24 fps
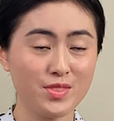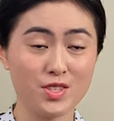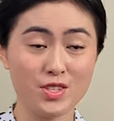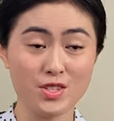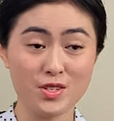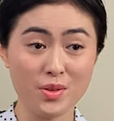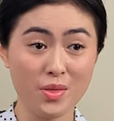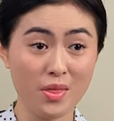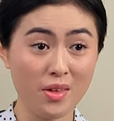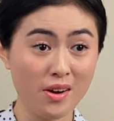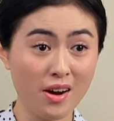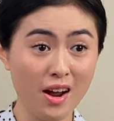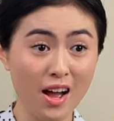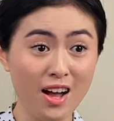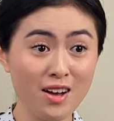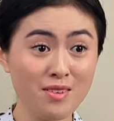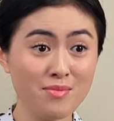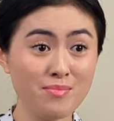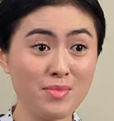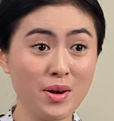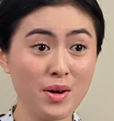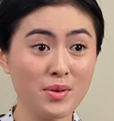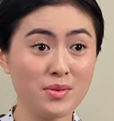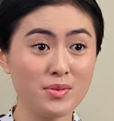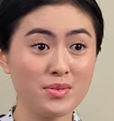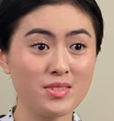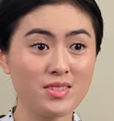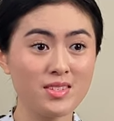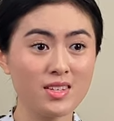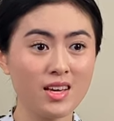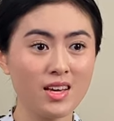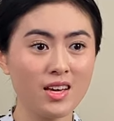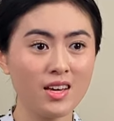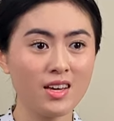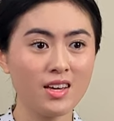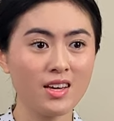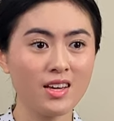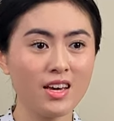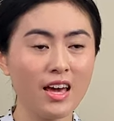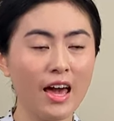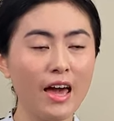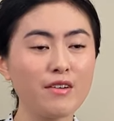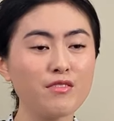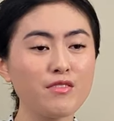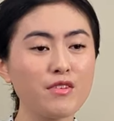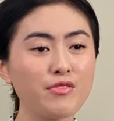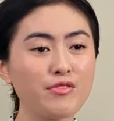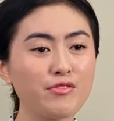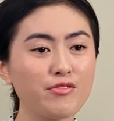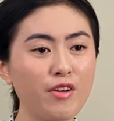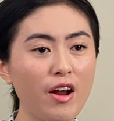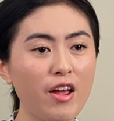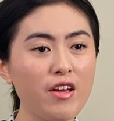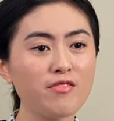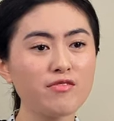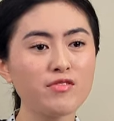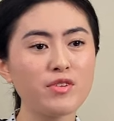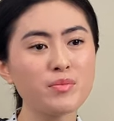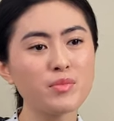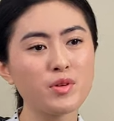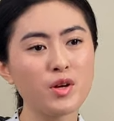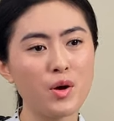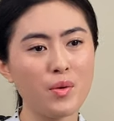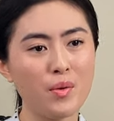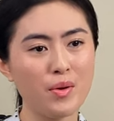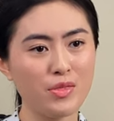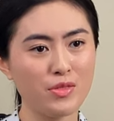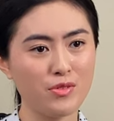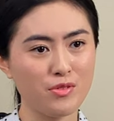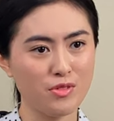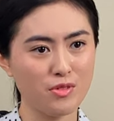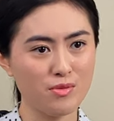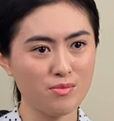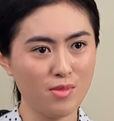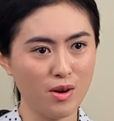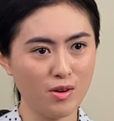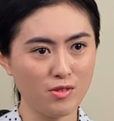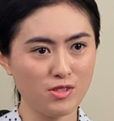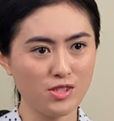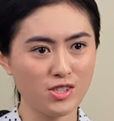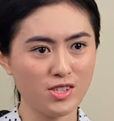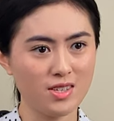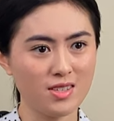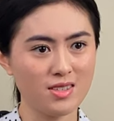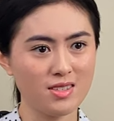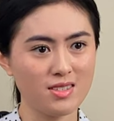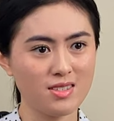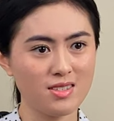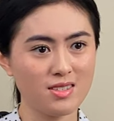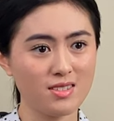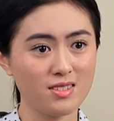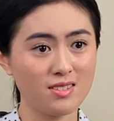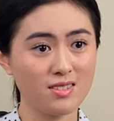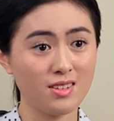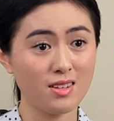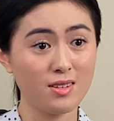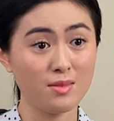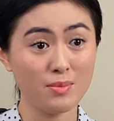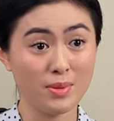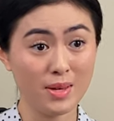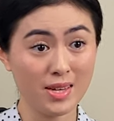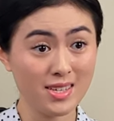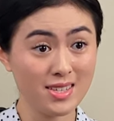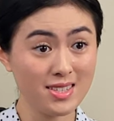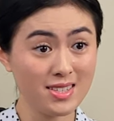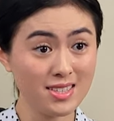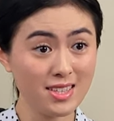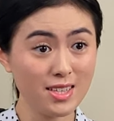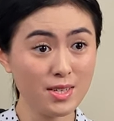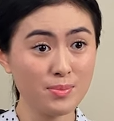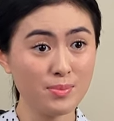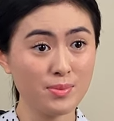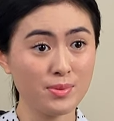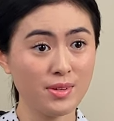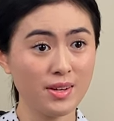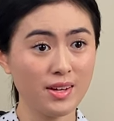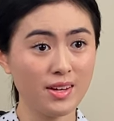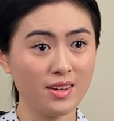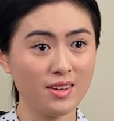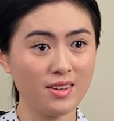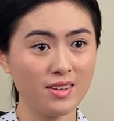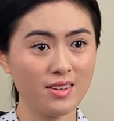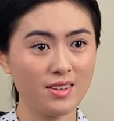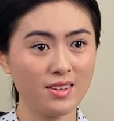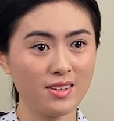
do their utmost and refrain from going through the motions and being slippery.